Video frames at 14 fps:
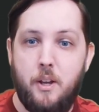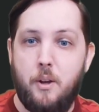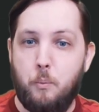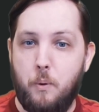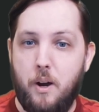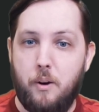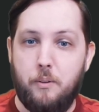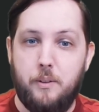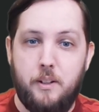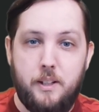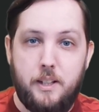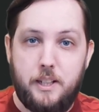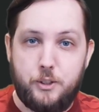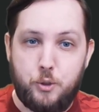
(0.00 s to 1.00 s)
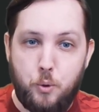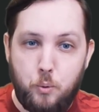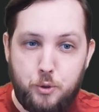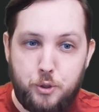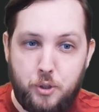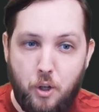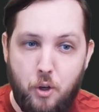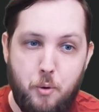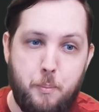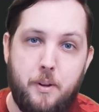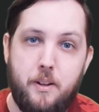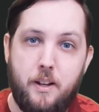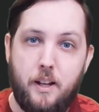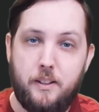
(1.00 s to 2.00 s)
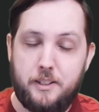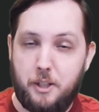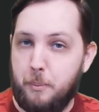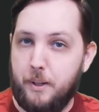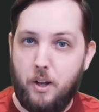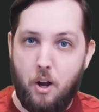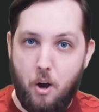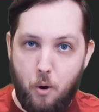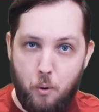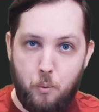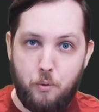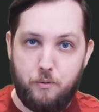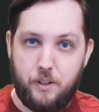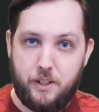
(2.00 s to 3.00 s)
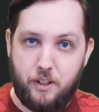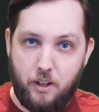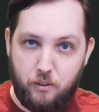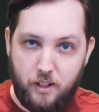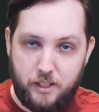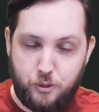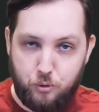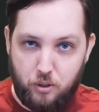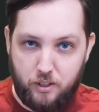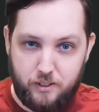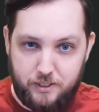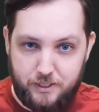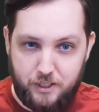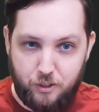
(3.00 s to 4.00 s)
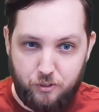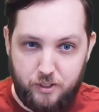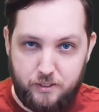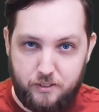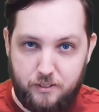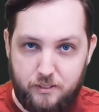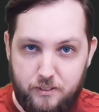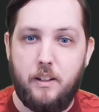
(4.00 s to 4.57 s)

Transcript: well, it's called scope, and there's going to be a whole video later on in the series.